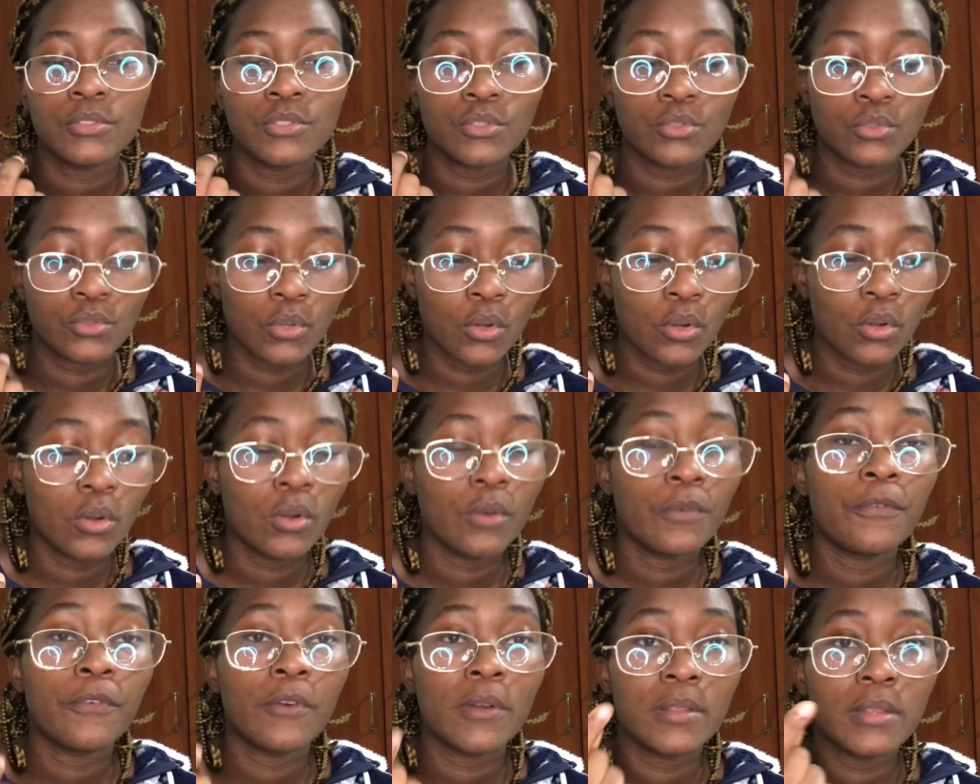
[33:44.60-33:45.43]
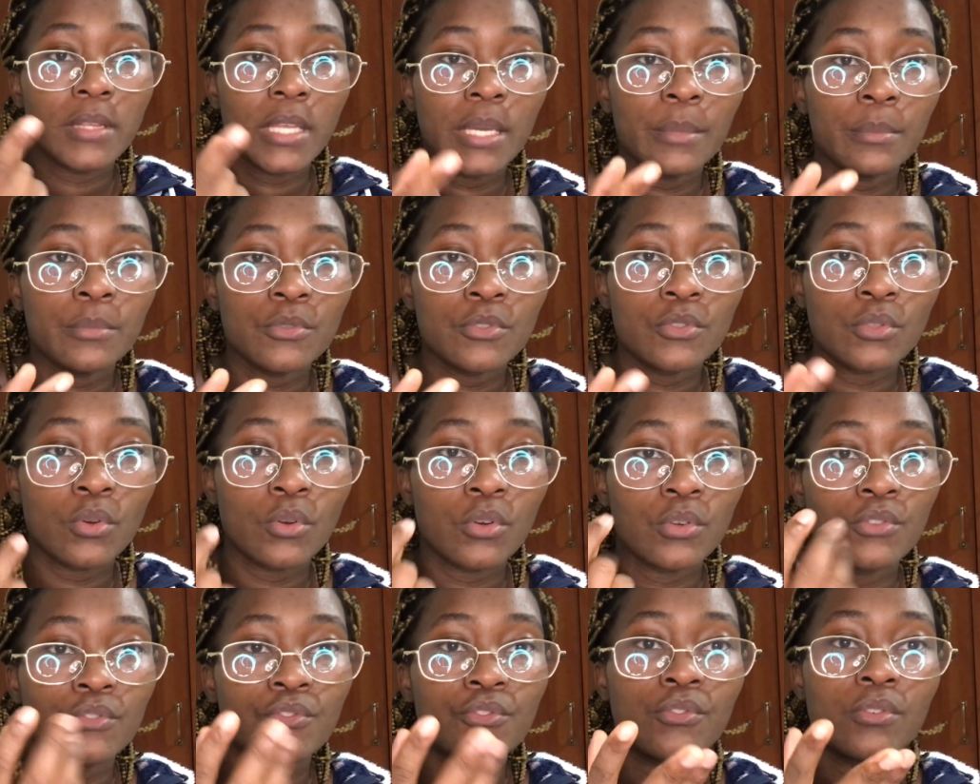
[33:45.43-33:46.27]
so for them to
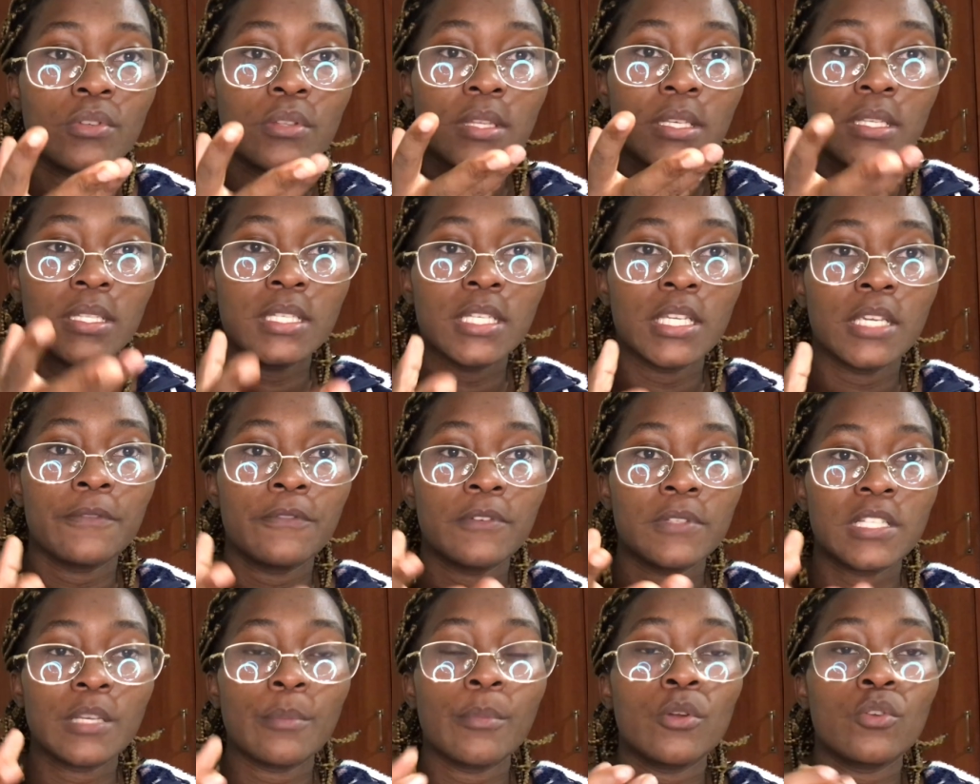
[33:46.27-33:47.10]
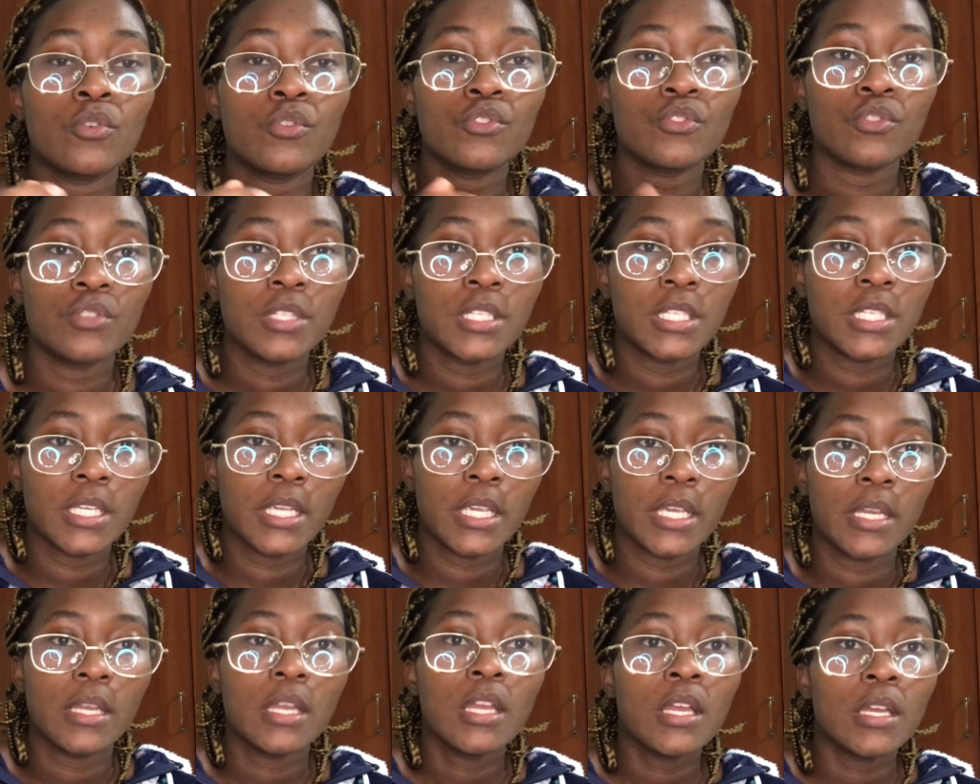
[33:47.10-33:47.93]
control the tear, for someone not to
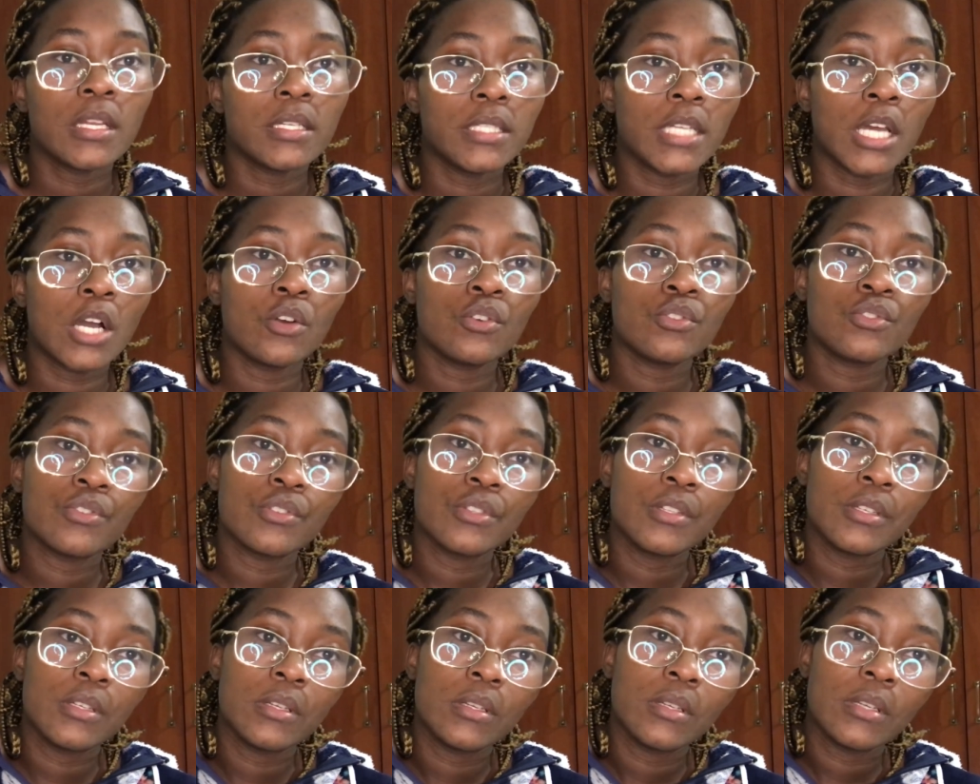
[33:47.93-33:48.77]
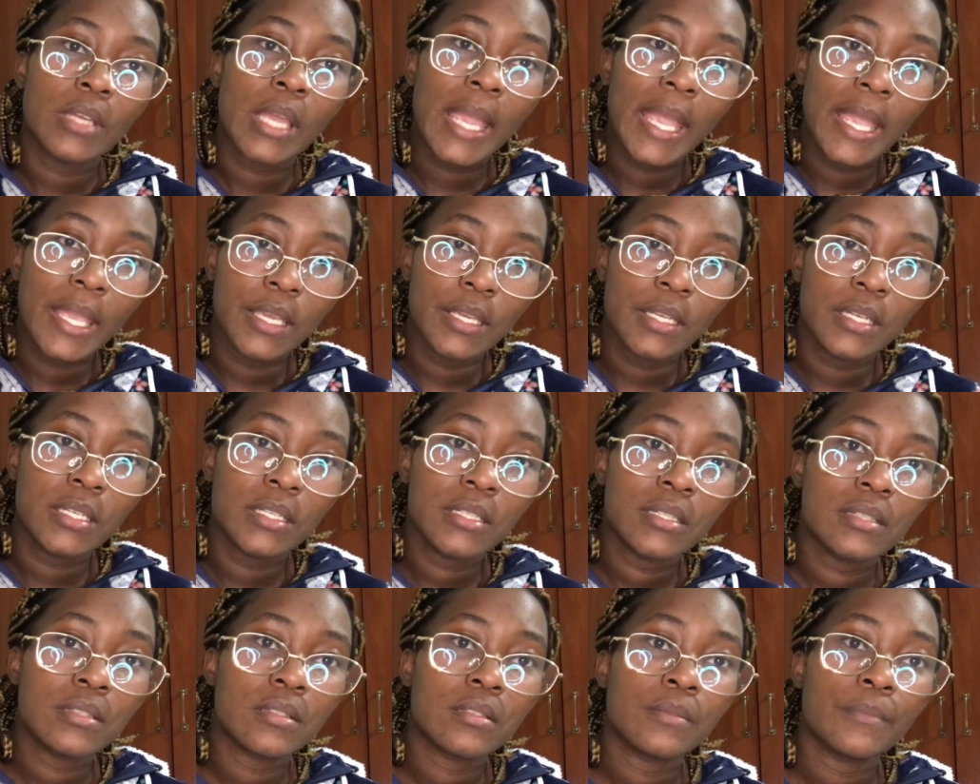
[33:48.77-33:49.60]
tear down to the
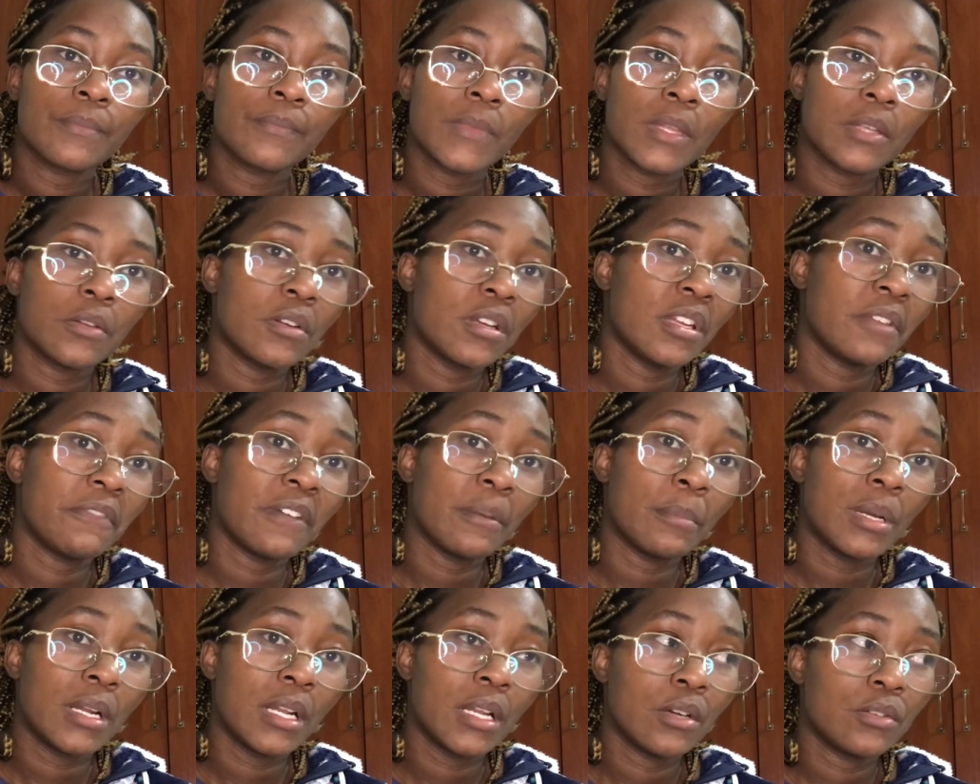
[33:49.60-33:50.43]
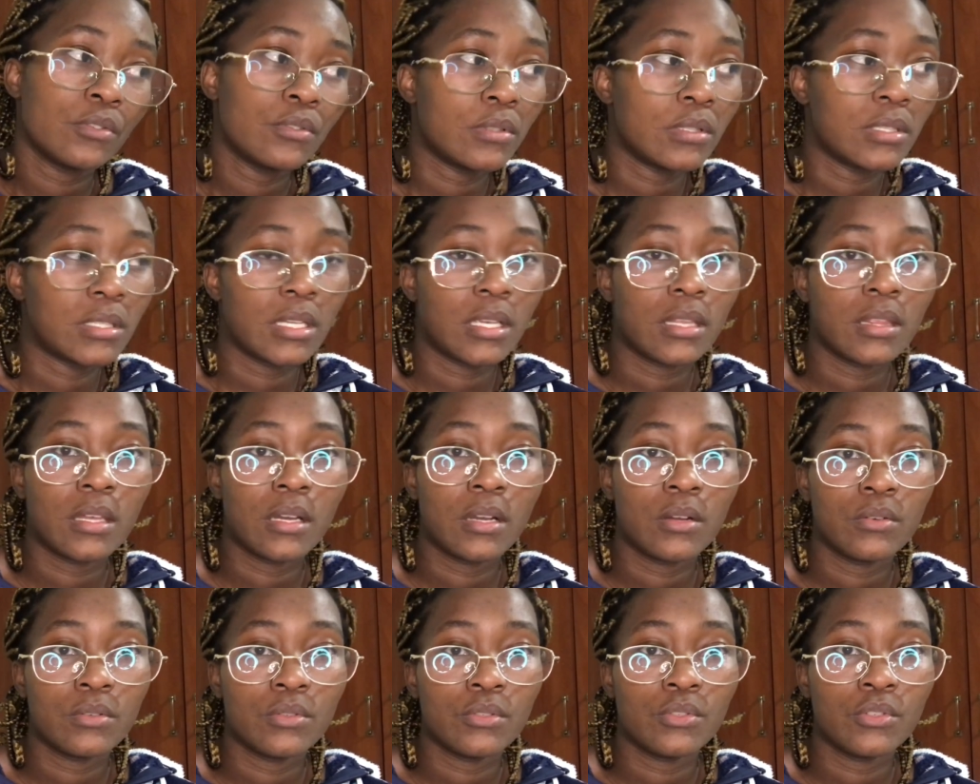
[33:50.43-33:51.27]
anus, I don't know if I'm allowed to say that
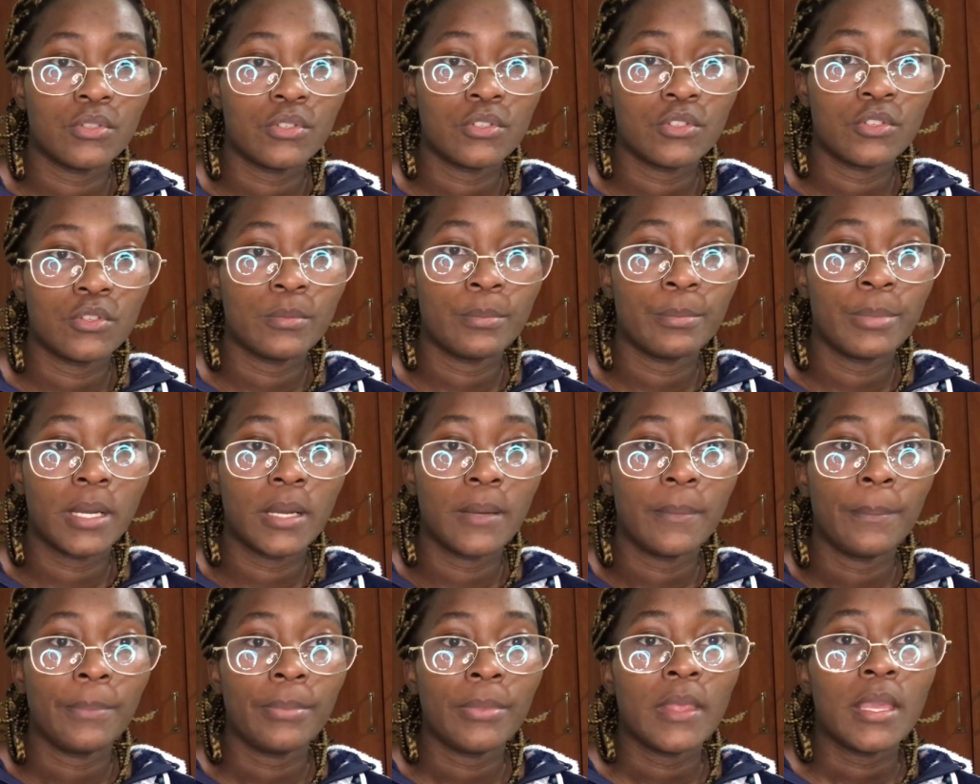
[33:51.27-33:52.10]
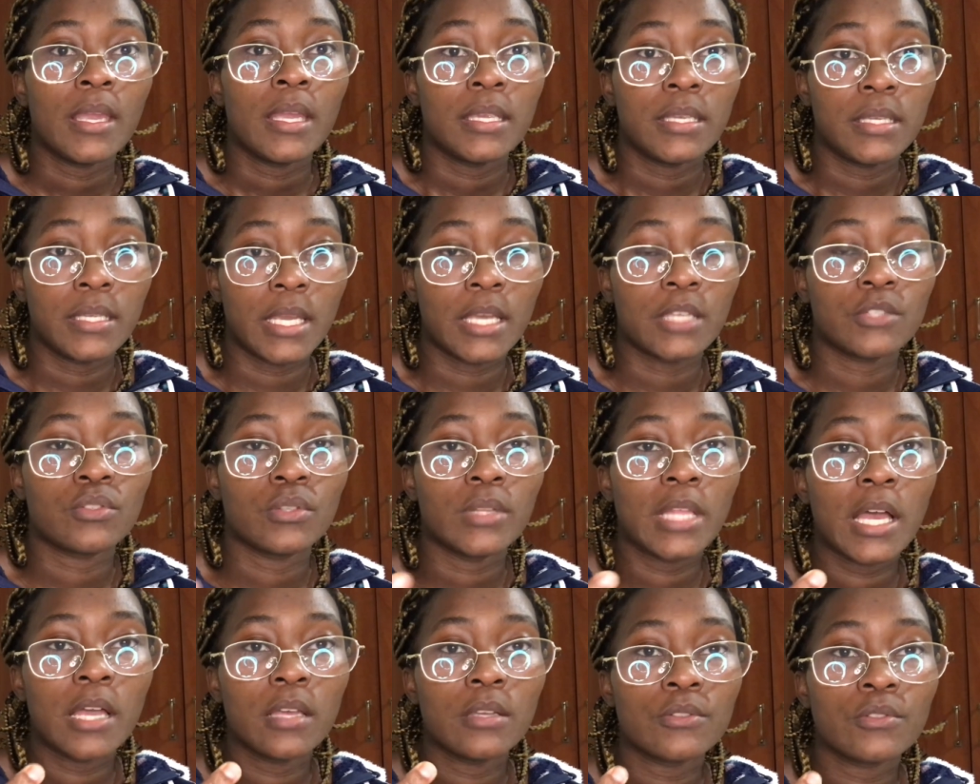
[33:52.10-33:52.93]
on YouTube, but yeah, so
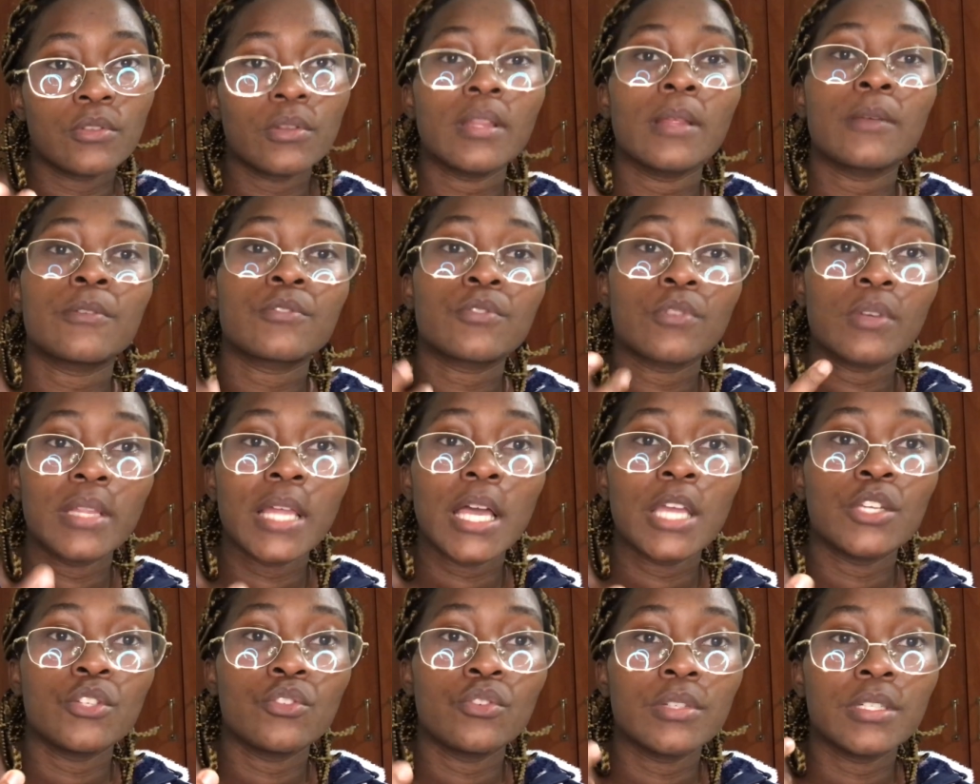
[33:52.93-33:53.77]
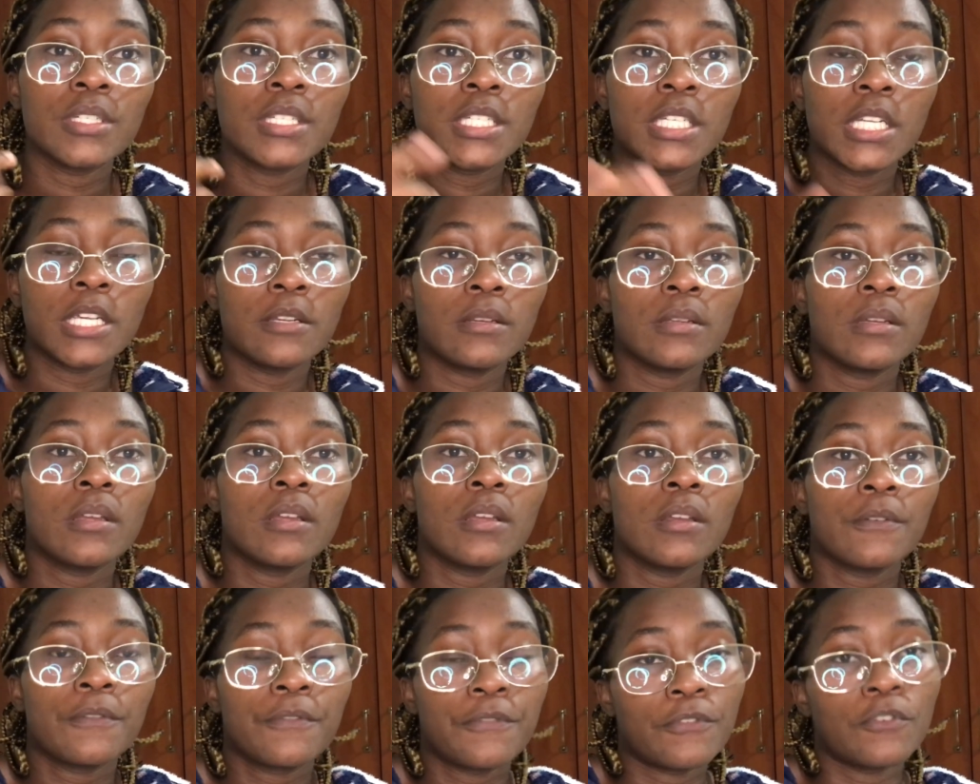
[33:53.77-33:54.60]
that you don't tear
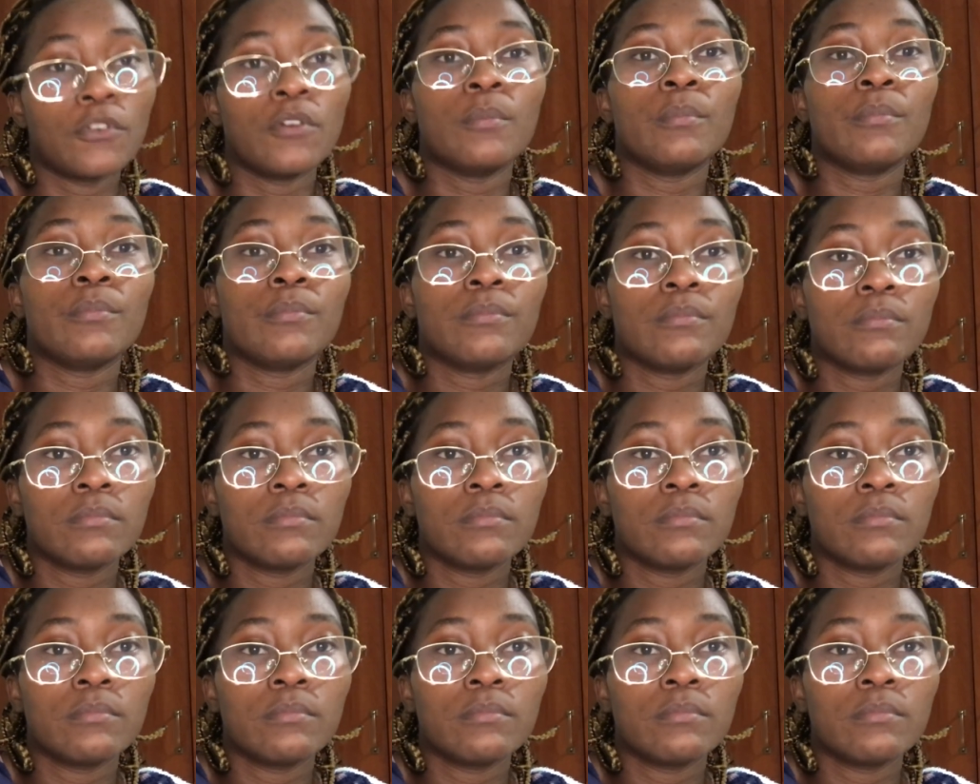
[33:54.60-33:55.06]
from